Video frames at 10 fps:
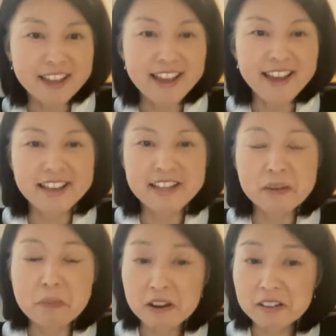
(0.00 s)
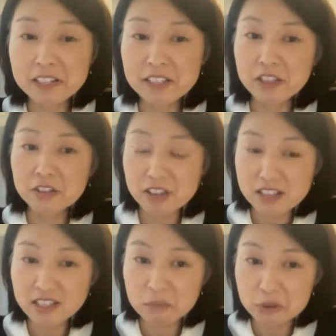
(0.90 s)
And apparently, you're not
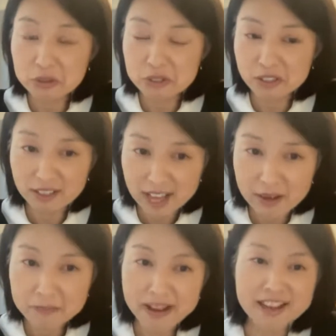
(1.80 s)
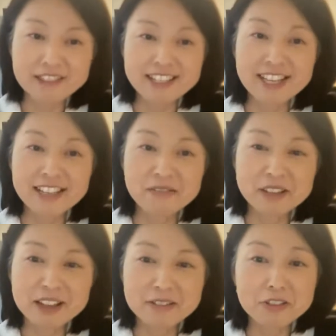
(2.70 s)
supposed to clap at the end of
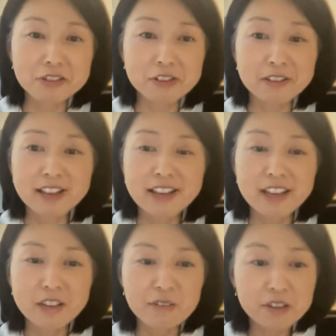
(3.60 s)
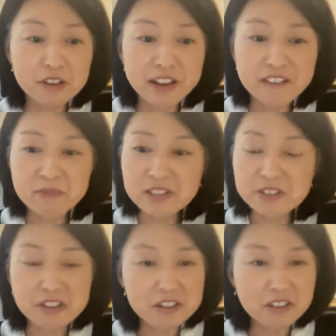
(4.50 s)
that. So, if you have been
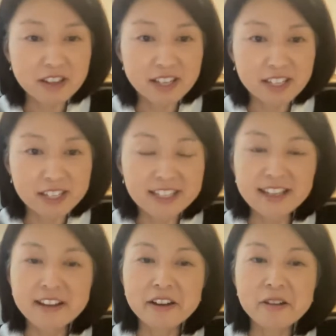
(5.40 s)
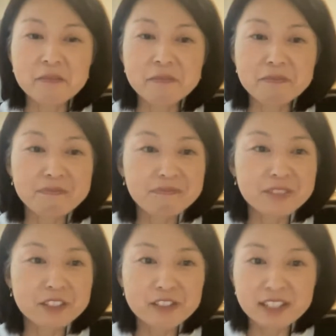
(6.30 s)
to Interlochen, um,
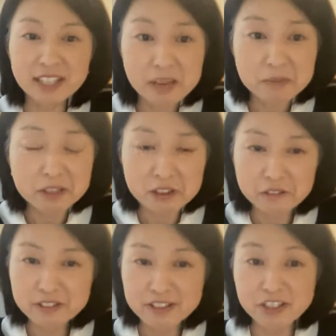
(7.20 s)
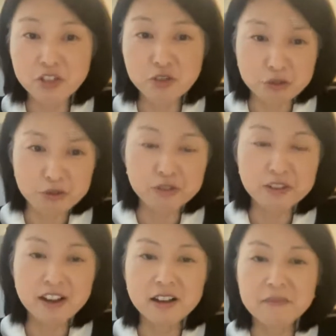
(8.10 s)
you can let me know if this is true.
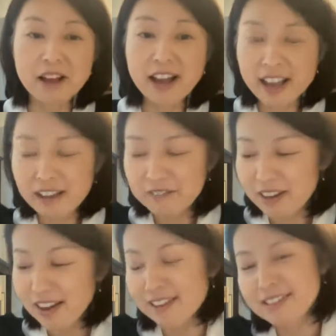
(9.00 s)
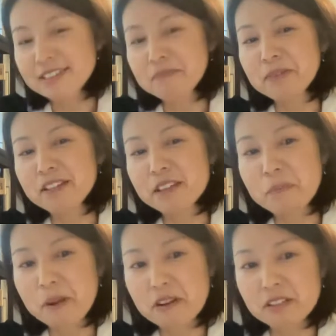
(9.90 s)
Um, I have not, but
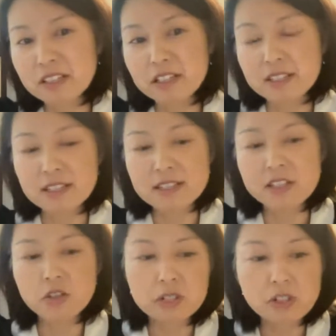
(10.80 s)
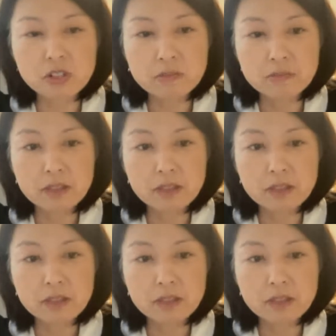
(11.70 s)
apparently, this is tradition.